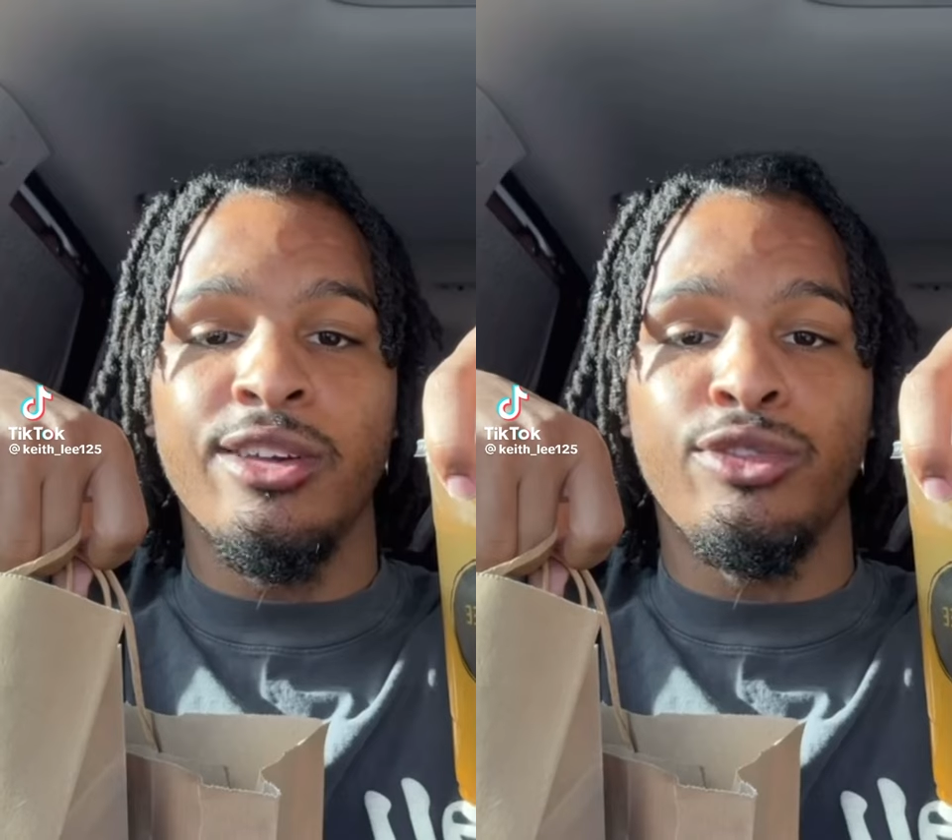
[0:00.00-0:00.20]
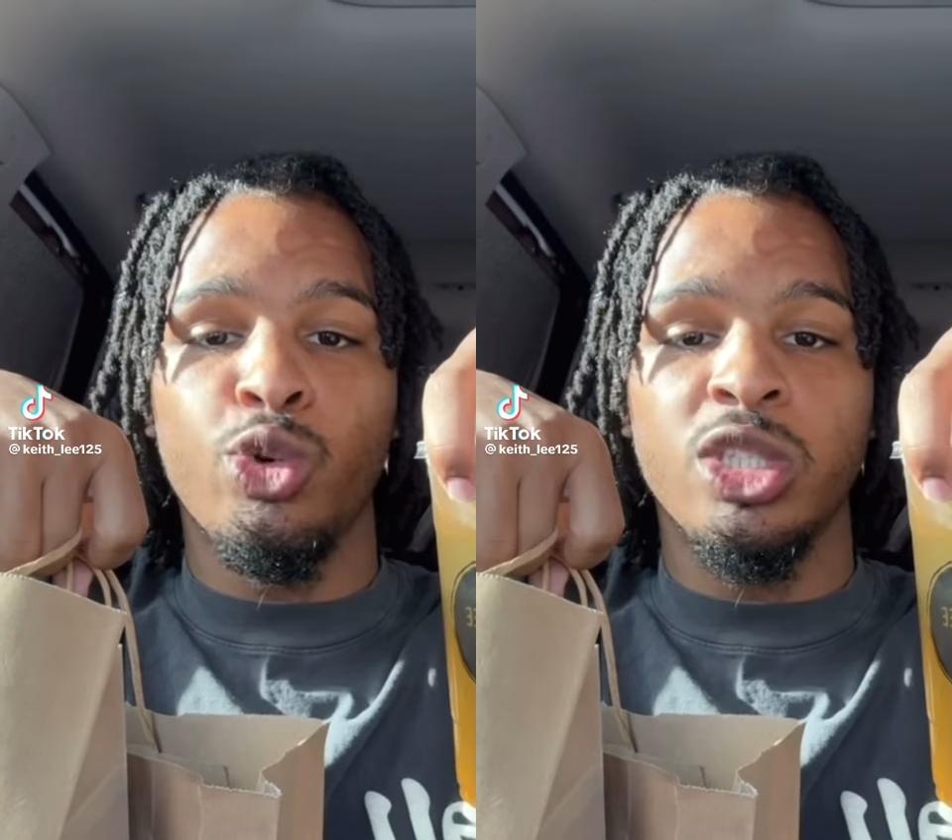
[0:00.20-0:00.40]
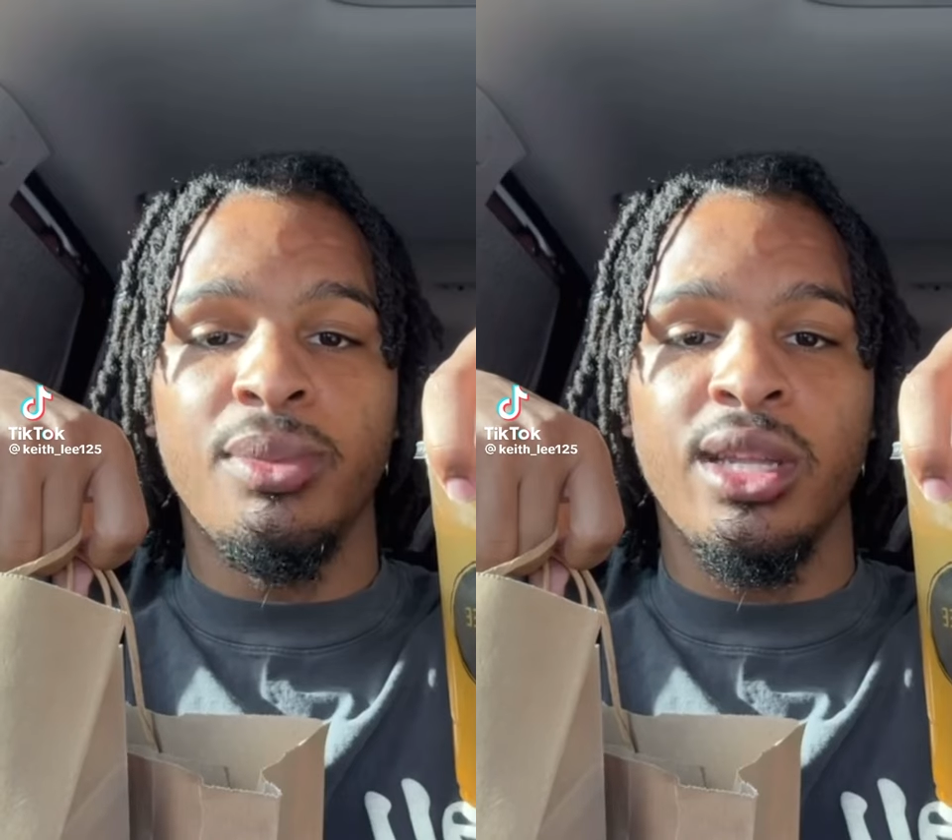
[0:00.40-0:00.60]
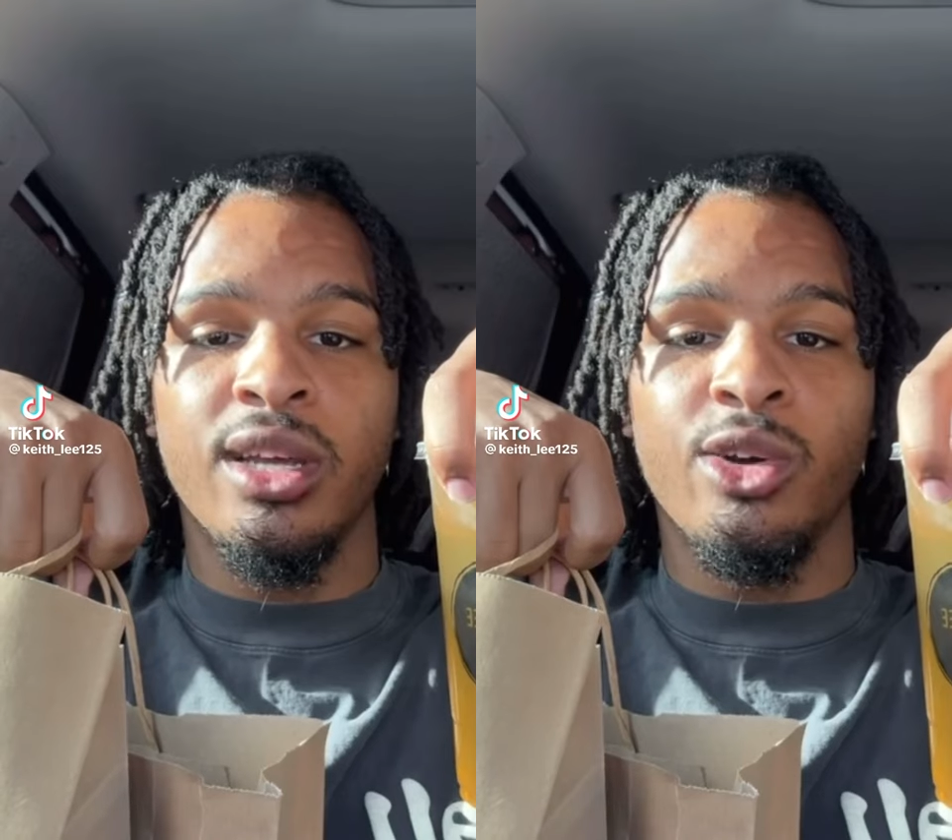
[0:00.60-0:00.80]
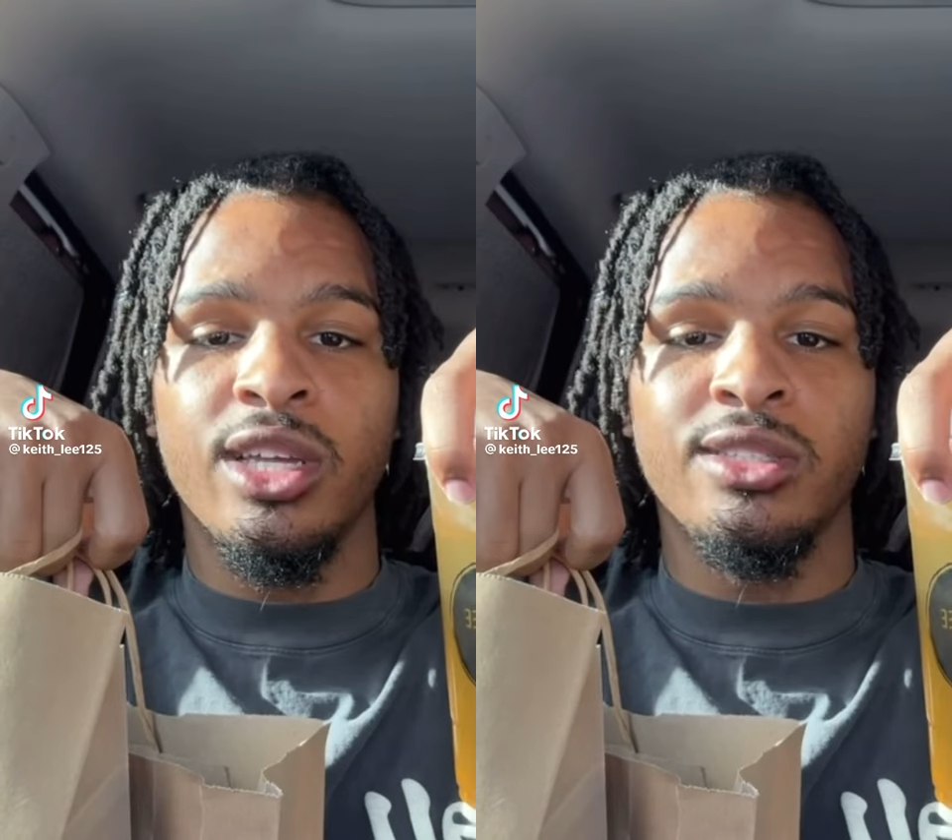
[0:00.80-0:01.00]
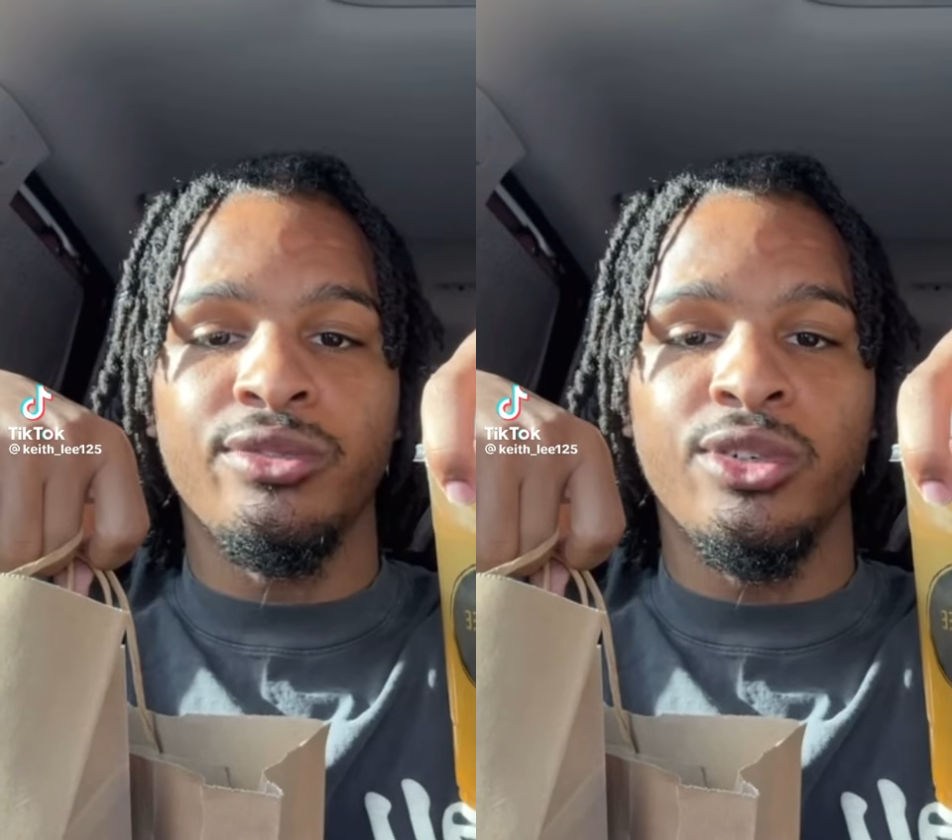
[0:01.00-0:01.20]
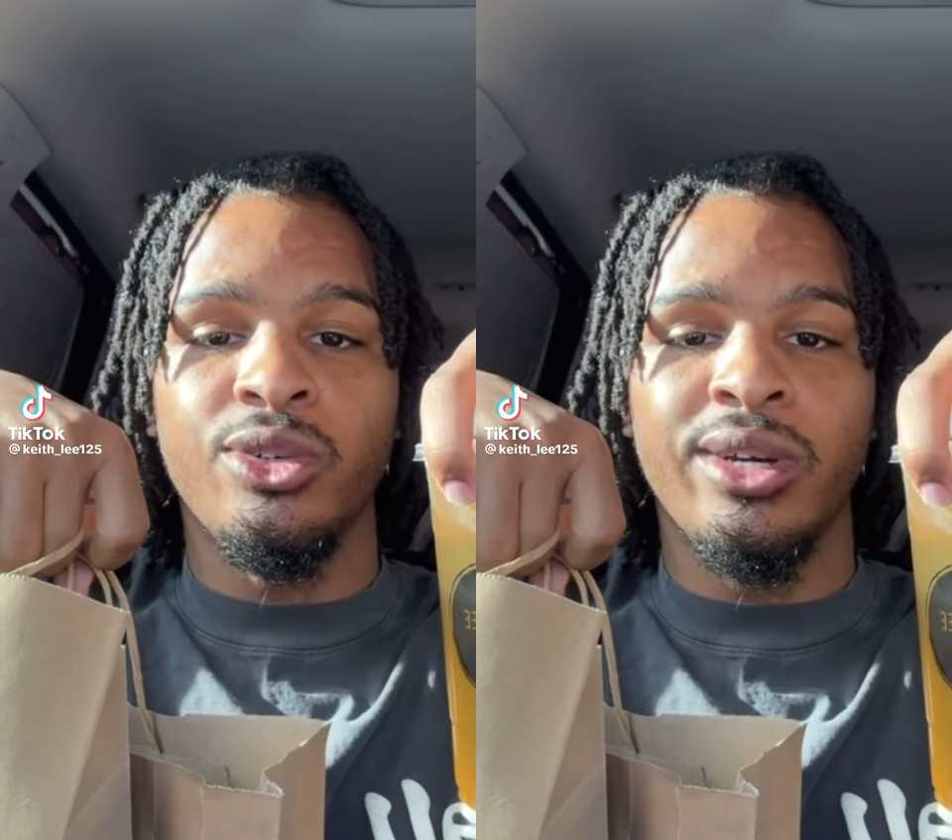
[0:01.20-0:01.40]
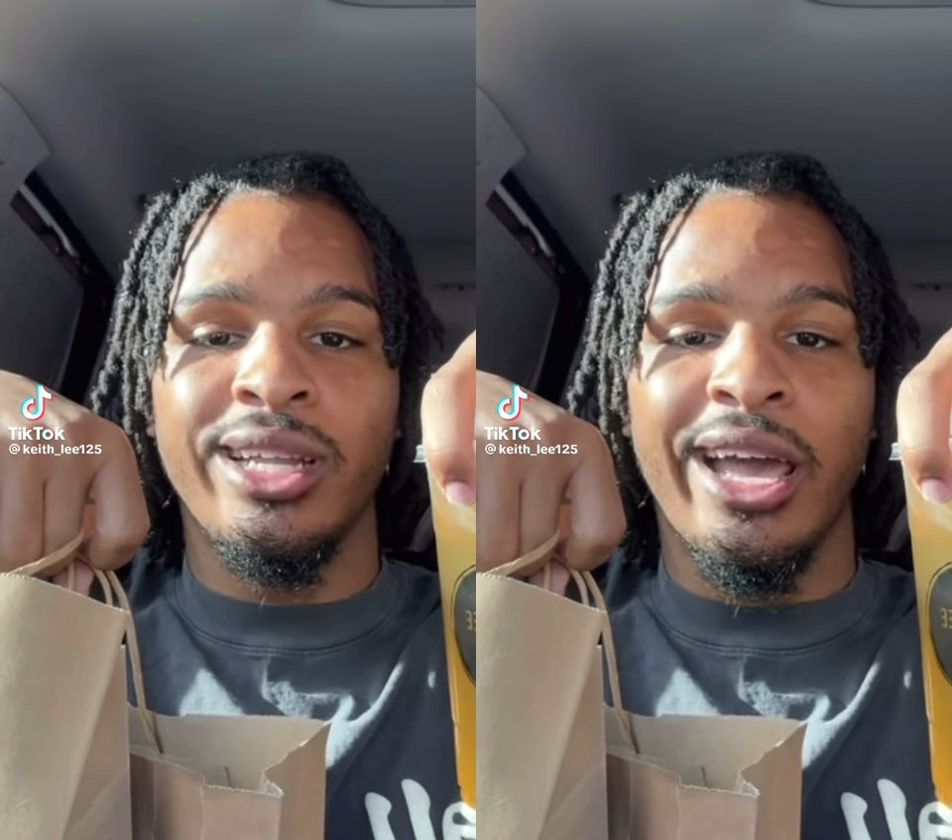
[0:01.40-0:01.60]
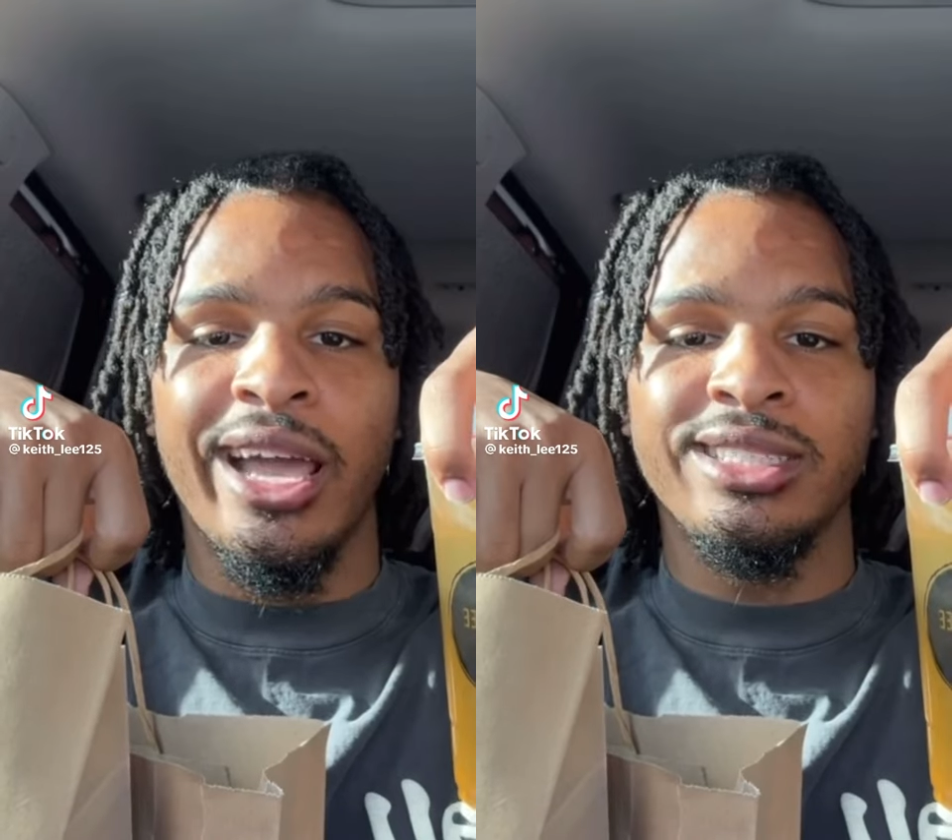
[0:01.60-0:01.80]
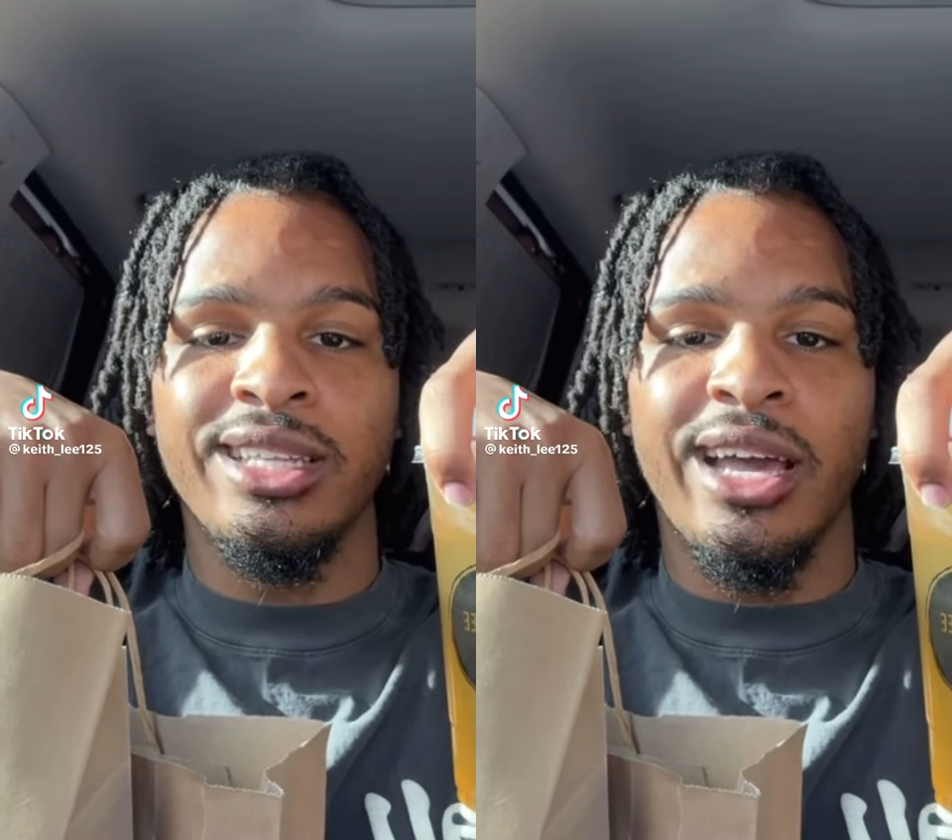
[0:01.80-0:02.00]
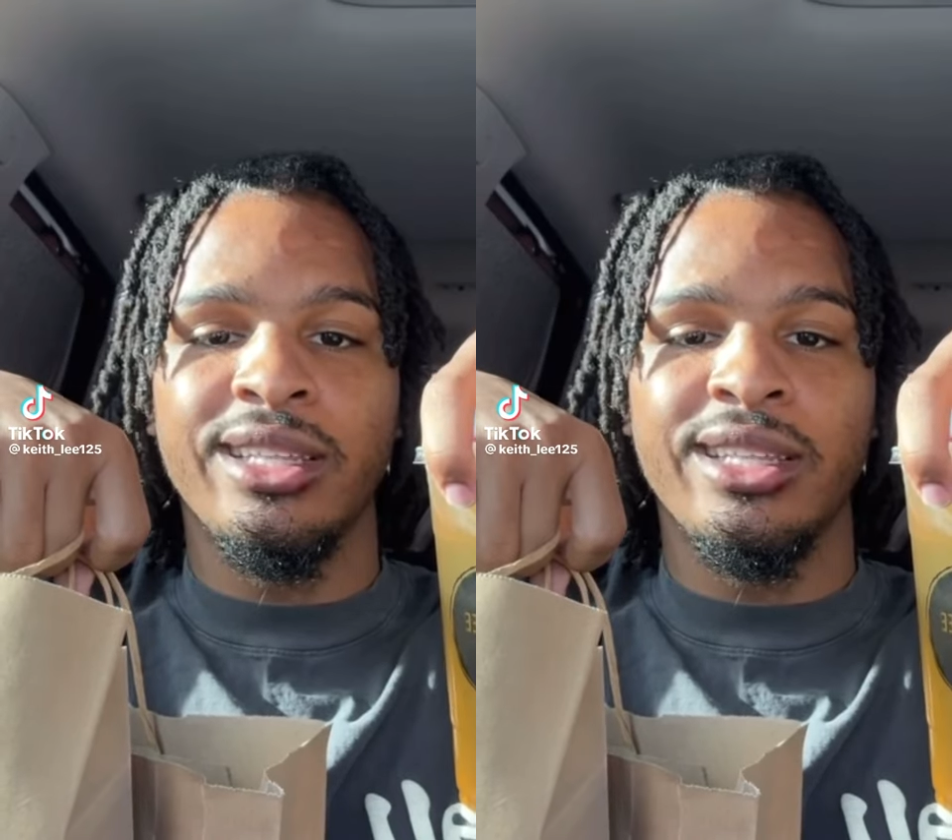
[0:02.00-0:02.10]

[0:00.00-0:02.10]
influenced me to go get some food and I actually